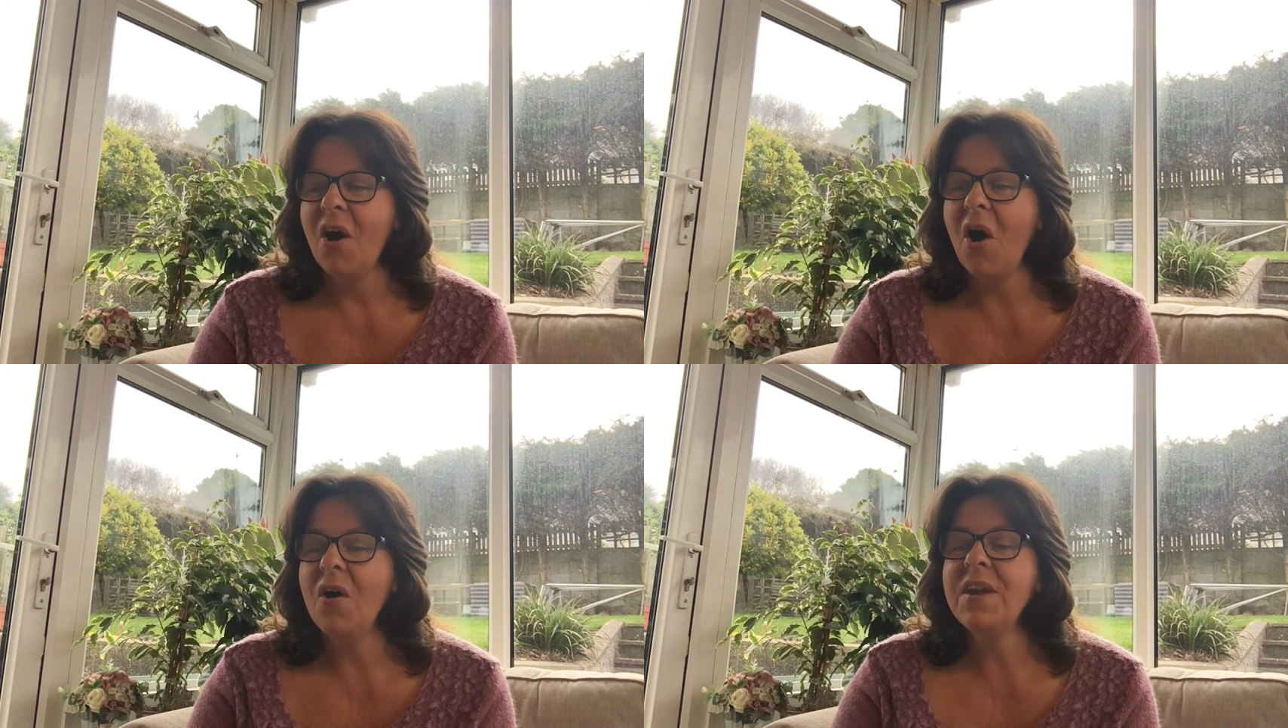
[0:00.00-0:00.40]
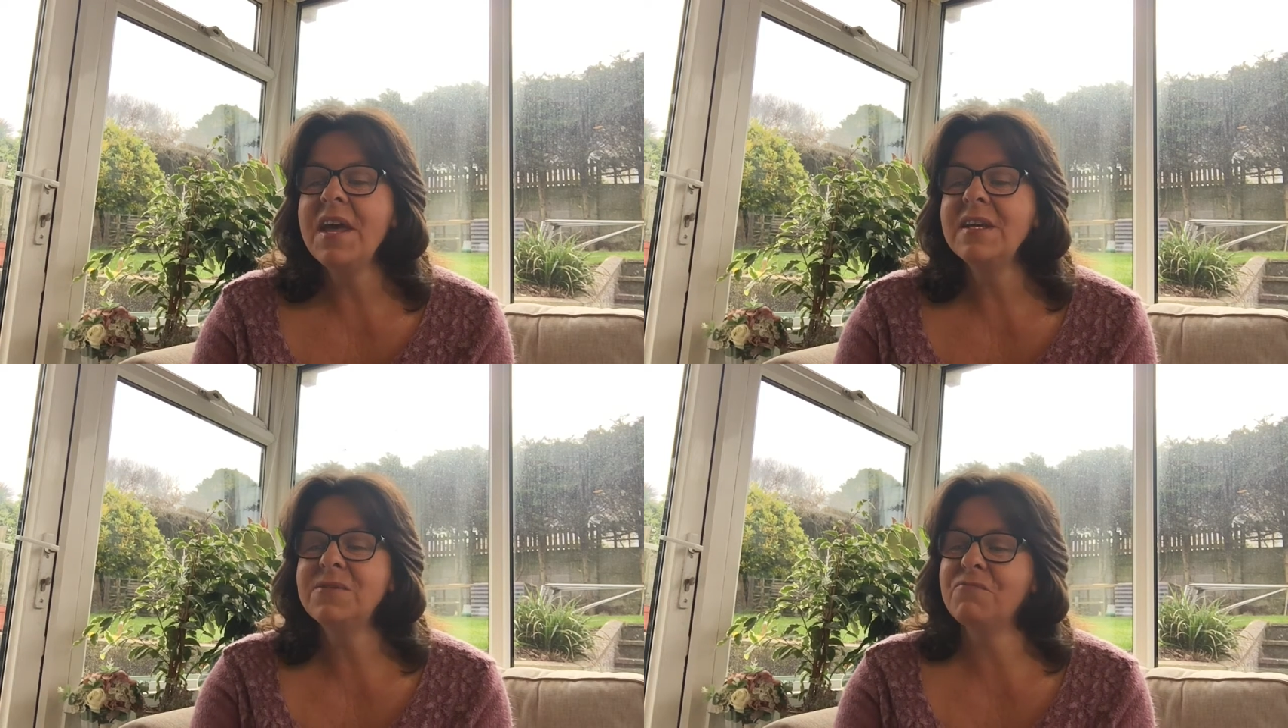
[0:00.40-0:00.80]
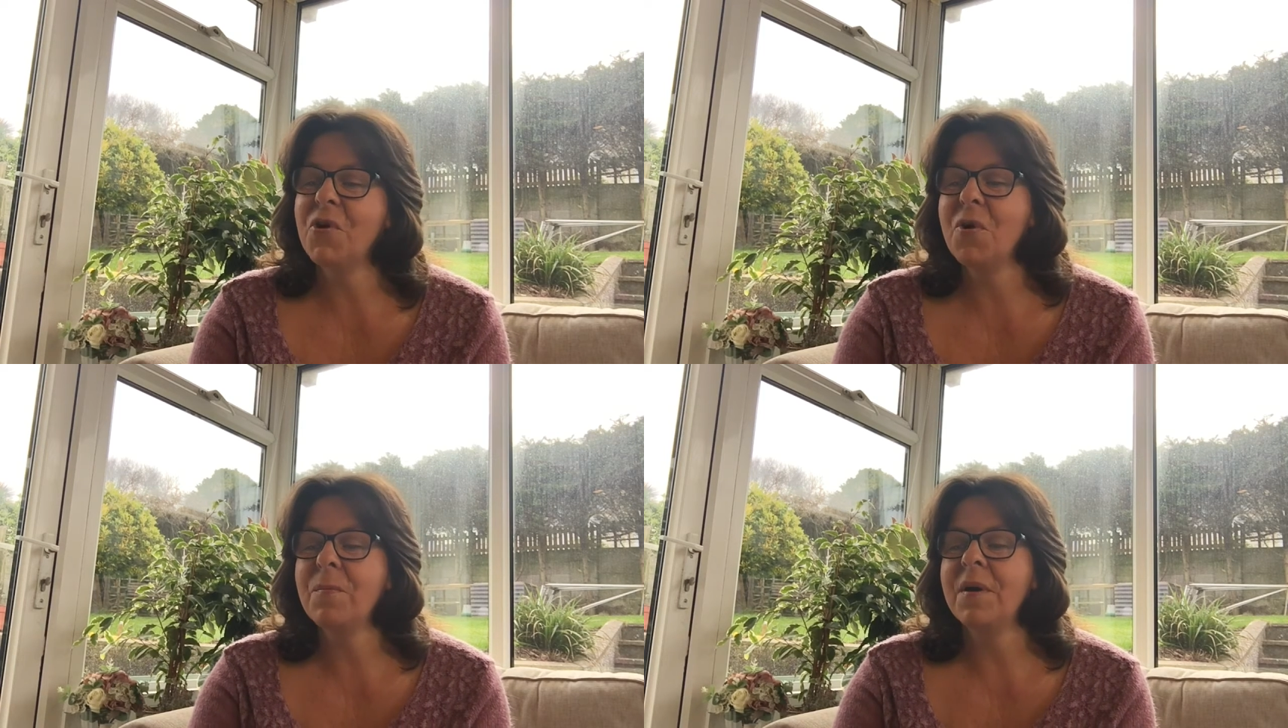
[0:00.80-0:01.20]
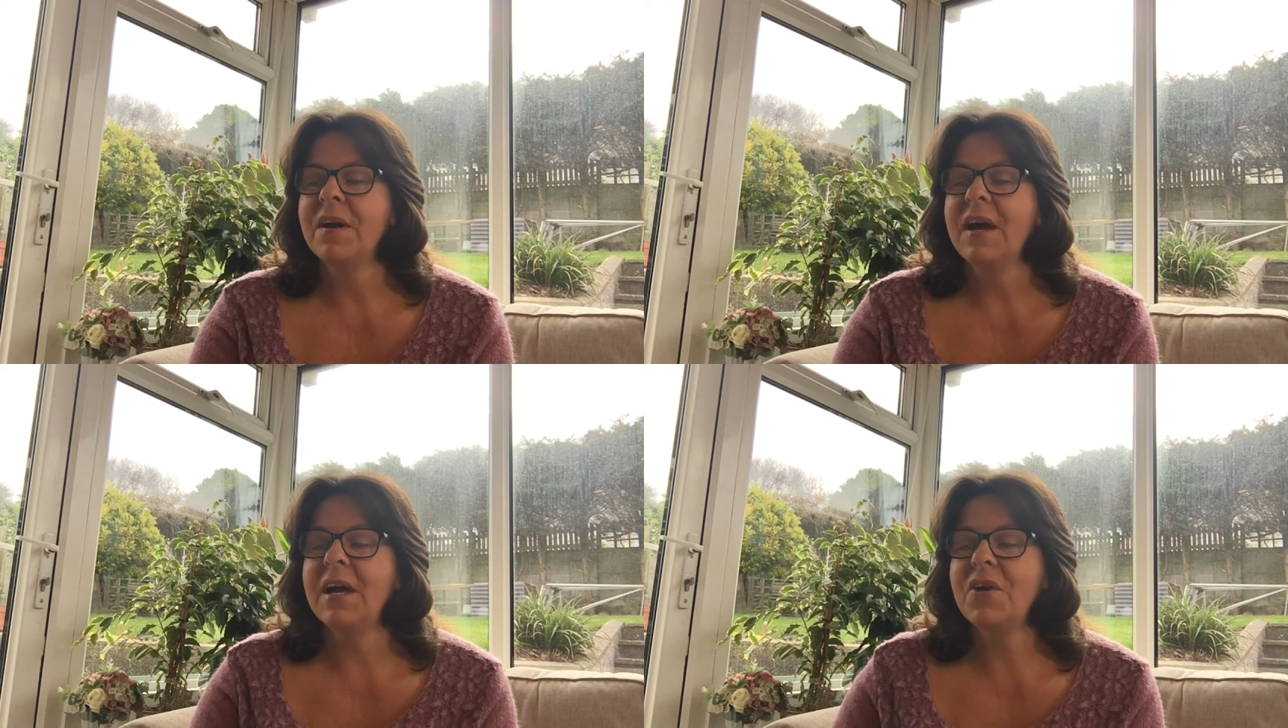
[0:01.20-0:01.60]
"On his robe
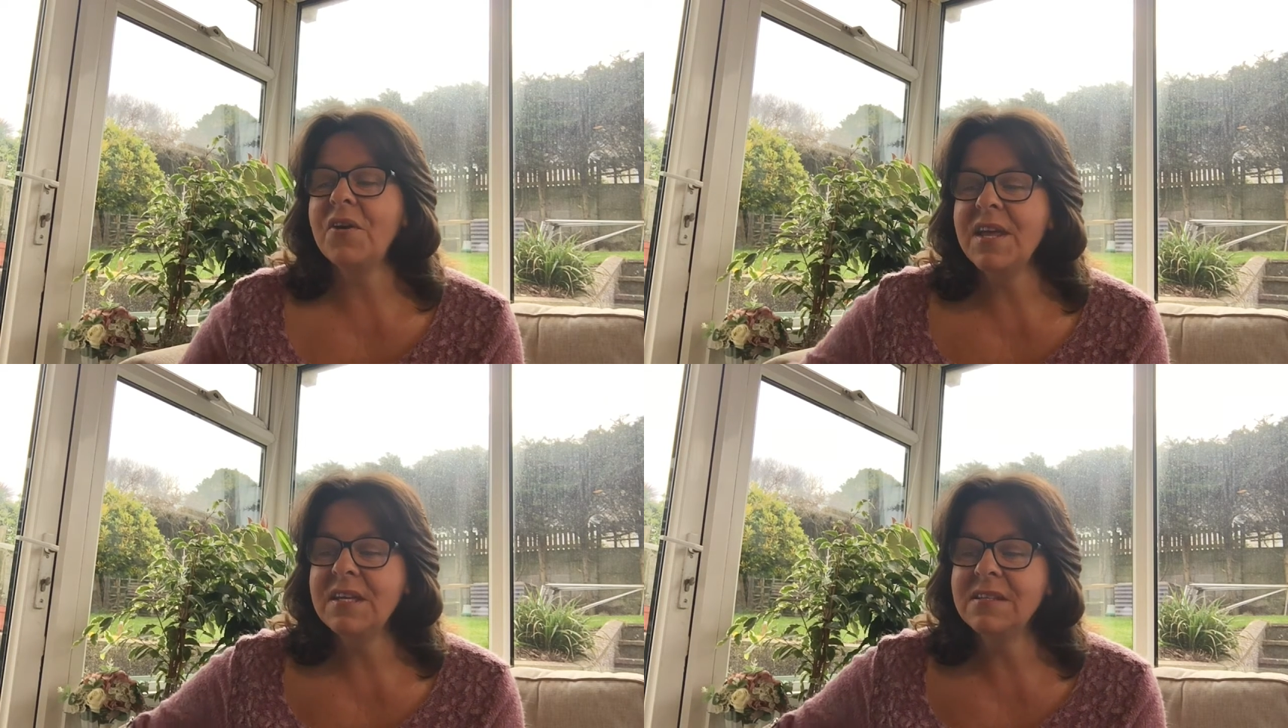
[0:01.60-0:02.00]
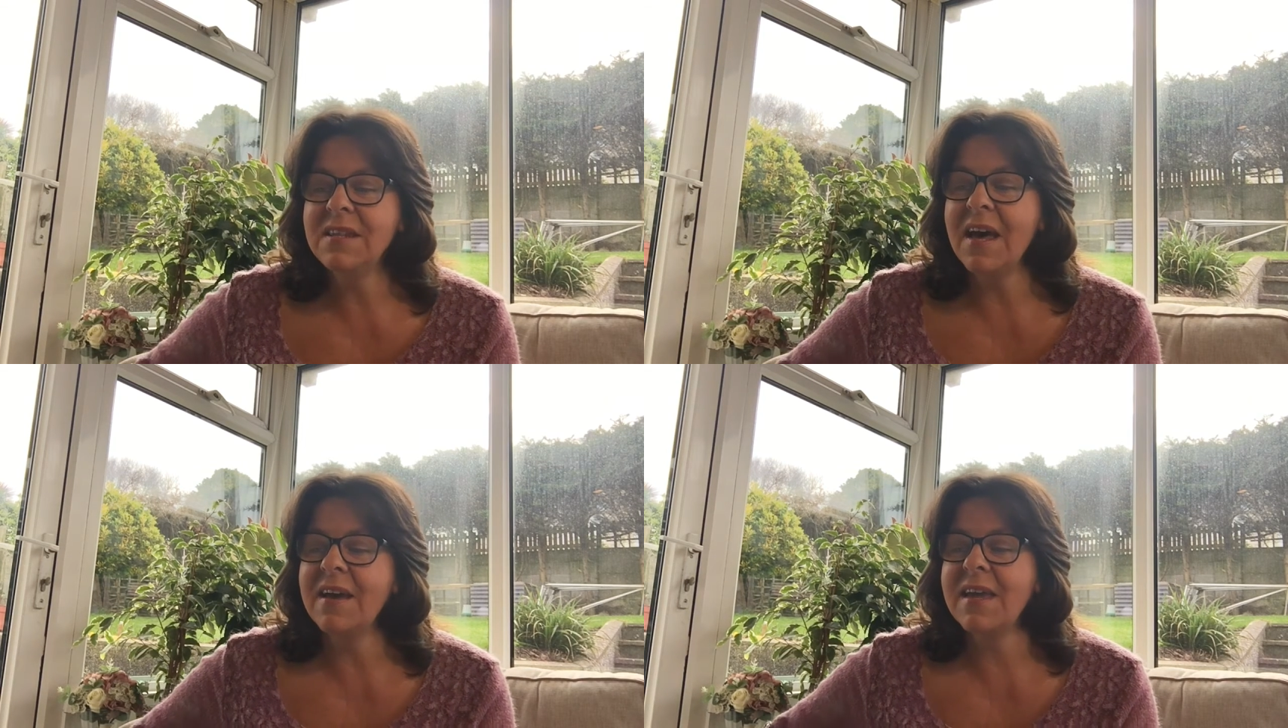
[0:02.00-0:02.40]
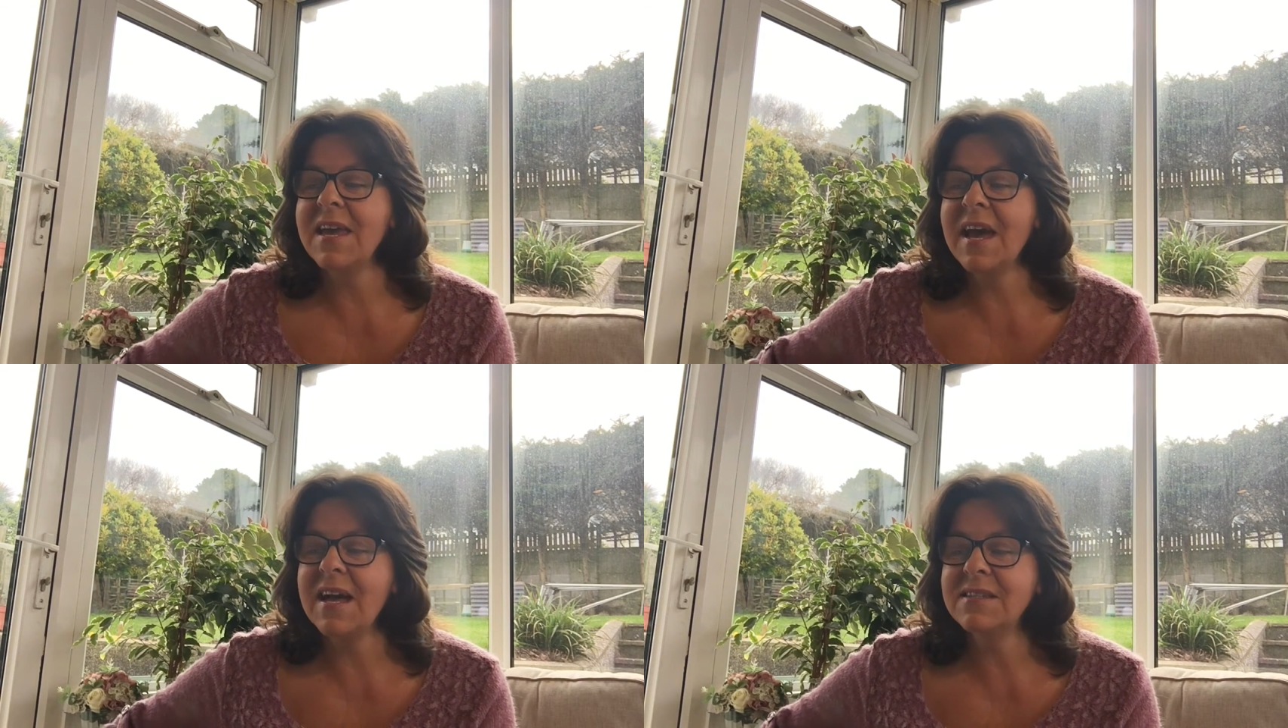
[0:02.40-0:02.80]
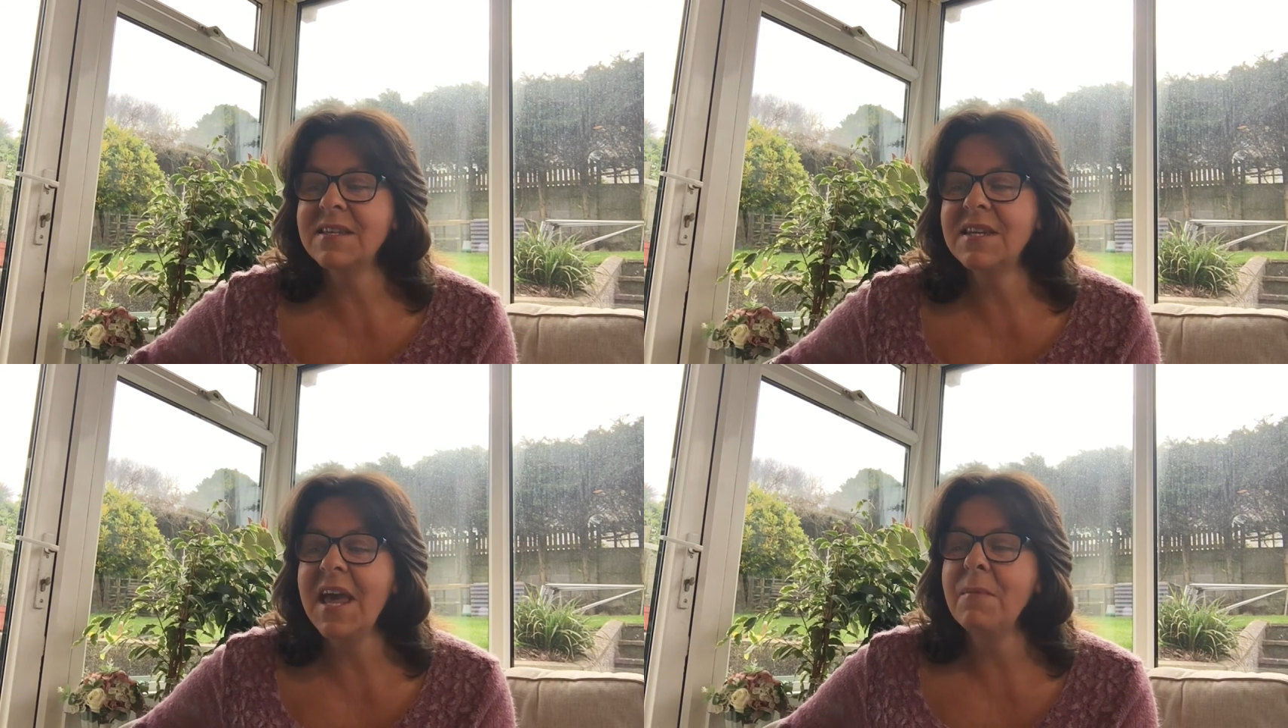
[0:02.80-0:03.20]
and on his thigh he has the
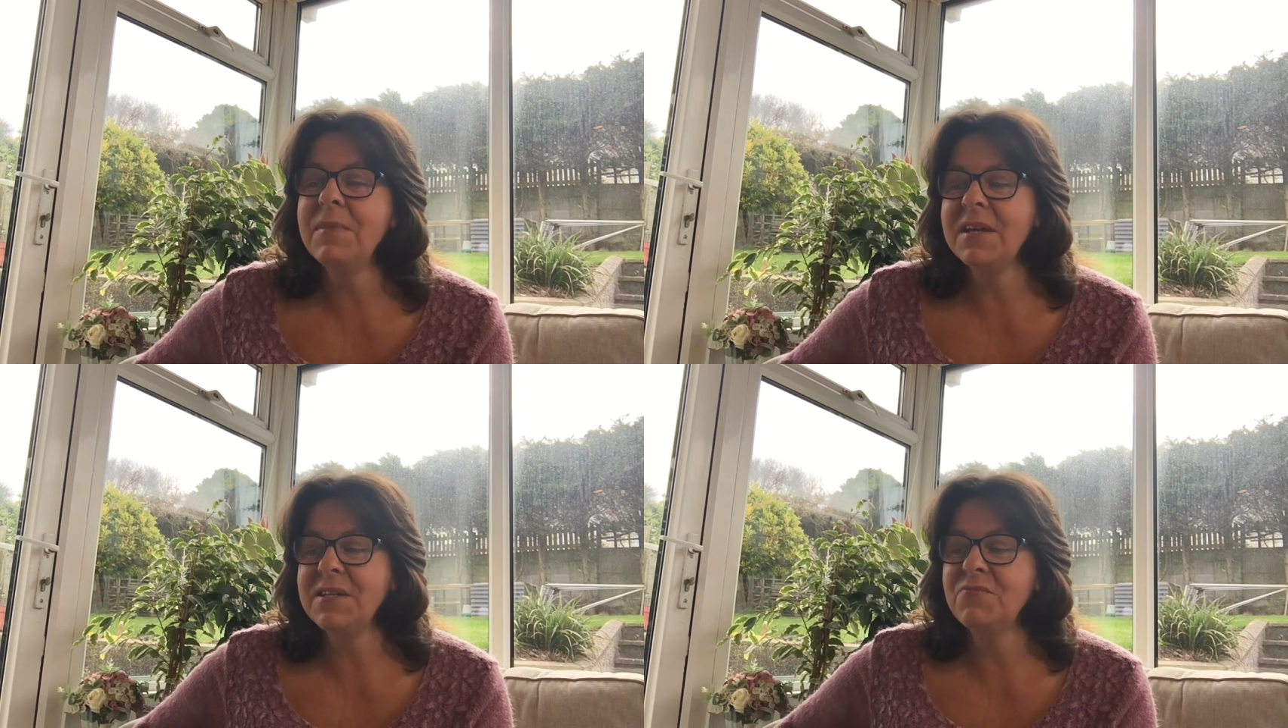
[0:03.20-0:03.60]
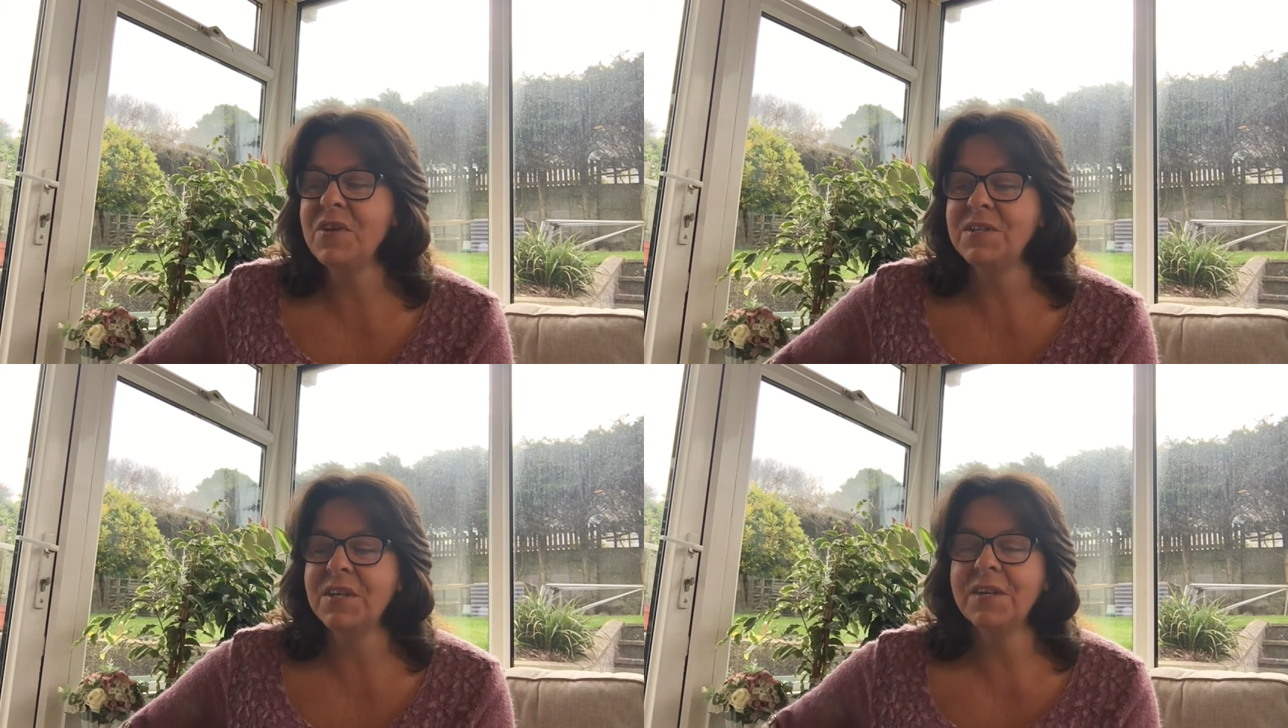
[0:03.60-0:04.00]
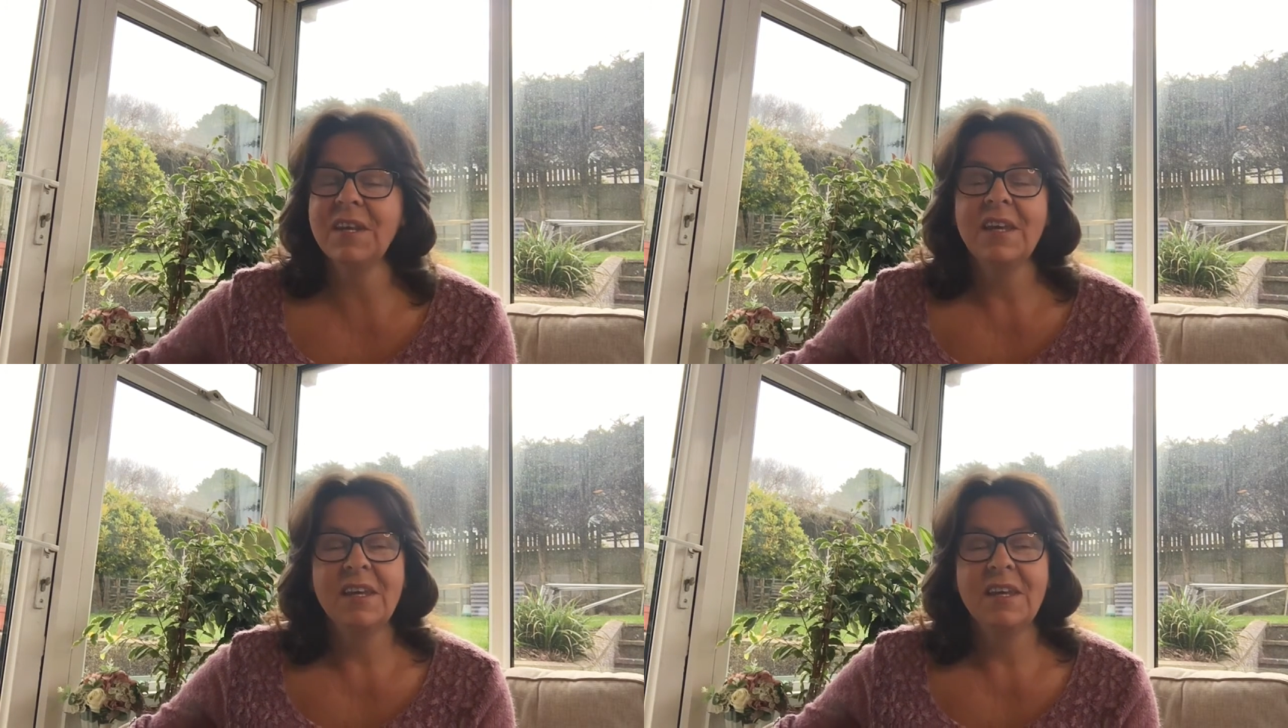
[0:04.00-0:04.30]
name that is written,